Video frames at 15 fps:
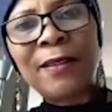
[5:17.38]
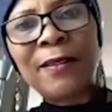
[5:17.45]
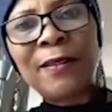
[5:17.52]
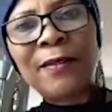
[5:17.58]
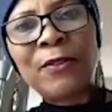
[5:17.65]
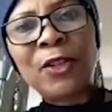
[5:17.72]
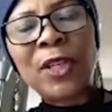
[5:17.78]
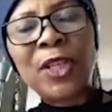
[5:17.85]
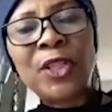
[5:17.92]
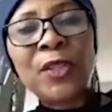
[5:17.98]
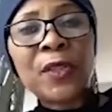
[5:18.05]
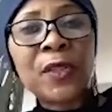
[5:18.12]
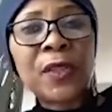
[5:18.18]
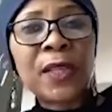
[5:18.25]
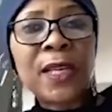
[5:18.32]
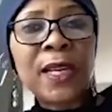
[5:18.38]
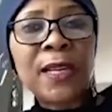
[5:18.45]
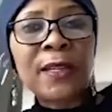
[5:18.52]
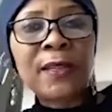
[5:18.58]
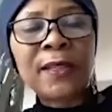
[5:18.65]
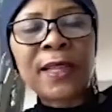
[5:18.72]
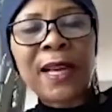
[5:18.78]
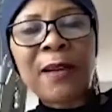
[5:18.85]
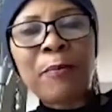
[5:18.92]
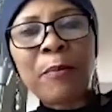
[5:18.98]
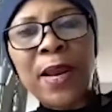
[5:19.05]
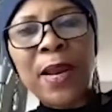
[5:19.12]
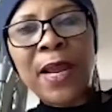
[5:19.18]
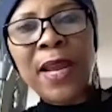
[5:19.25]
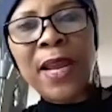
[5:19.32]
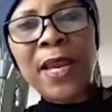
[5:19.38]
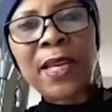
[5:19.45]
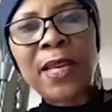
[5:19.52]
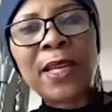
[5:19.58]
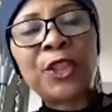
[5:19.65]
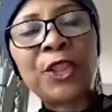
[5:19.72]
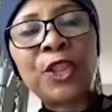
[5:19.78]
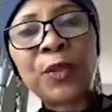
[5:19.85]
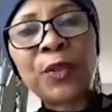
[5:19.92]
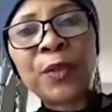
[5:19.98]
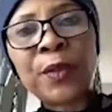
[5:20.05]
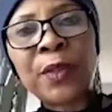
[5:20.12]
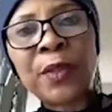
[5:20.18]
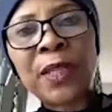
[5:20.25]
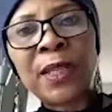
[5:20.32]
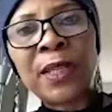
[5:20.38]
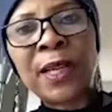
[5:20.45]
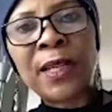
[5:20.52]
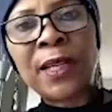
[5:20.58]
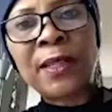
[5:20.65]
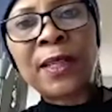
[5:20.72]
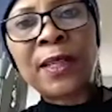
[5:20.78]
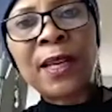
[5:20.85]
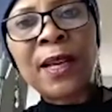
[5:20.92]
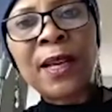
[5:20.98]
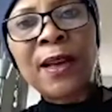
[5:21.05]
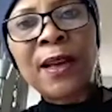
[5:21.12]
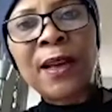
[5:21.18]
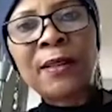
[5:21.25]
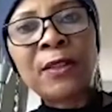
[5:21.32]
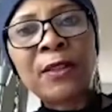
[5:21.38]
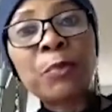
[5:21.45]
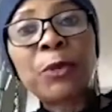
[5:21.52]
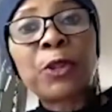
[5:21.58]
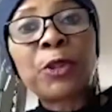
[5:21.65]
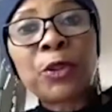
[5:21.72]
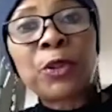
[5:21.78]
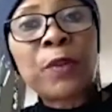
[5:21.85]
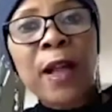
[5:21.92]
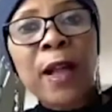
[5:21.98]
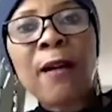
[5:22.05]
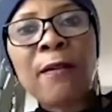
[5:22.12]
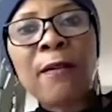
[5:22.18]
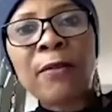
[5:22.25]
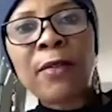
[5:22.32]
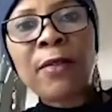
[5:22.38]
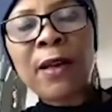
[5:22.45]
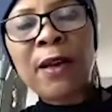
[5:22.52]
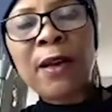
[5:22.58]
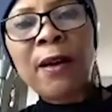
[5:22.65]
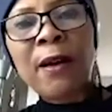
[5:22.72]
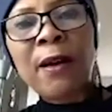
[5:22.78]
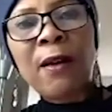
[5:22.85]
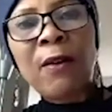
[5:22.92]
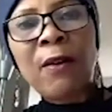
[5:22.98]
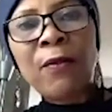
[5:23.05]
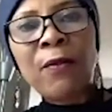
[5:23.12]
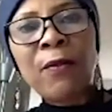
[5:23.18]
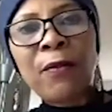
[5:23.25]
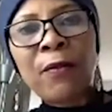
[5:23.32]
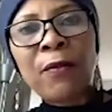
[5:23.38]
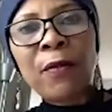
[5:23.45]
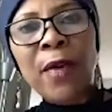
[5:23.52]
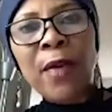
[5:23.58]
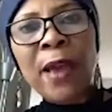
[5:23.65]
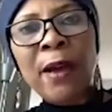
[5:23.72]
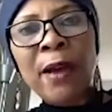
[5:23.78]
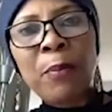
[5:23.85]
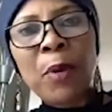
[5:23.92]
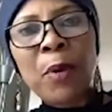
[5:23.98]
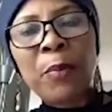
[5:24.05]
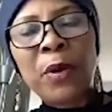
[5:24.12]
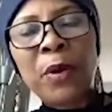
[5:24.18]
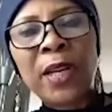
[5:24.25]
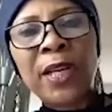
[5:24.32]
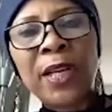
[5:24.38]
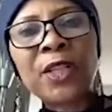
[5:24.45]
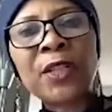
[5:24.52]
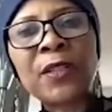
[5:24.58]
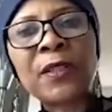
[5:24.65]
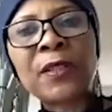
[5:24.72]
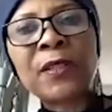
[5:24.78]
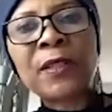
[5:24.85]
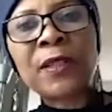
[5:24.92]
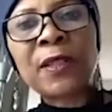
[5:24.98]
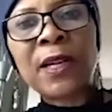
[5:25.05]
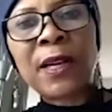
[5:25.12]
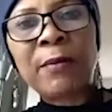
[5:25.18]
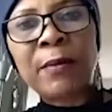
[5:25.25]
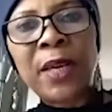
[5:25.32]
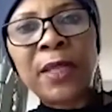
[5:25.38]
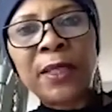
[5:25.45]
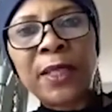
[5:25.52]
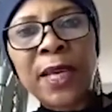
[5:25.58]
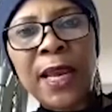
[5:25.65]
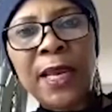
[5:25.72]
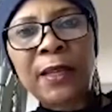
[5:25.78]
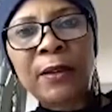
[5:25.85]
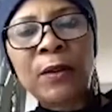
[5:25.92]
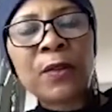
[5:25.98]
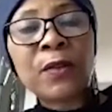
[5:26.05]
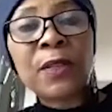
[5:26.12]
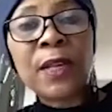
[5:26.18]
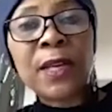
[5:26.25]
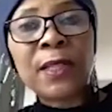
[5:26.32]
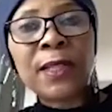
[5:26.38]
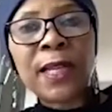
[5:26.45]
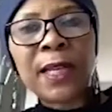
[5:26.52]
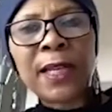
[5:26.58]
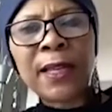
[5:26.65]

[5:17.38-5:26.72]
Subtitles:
religious leaders can play in ensuring that the spiritual health of their populations are maintained, those things that